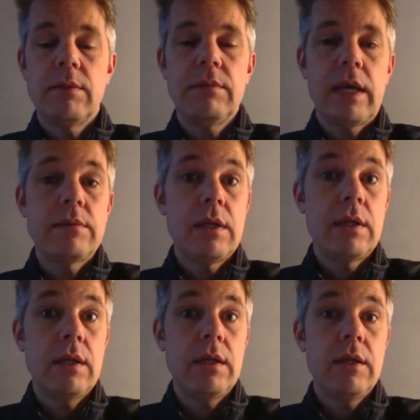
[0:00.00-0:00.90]
sometimes
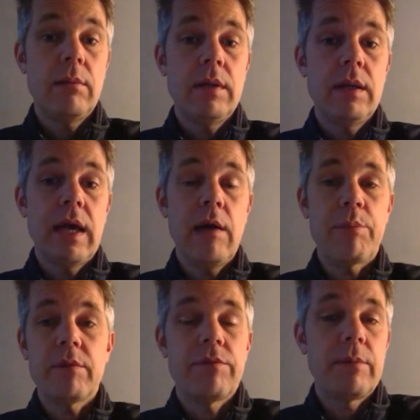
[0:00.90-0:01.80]
they need a little bit of
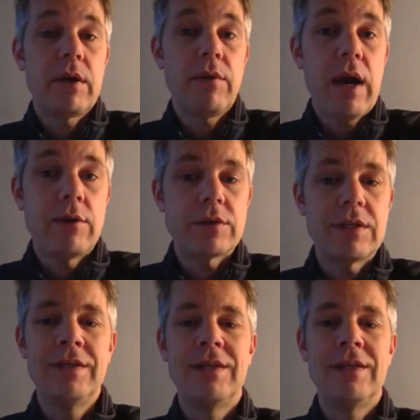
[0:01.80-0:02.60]
help from the crowd.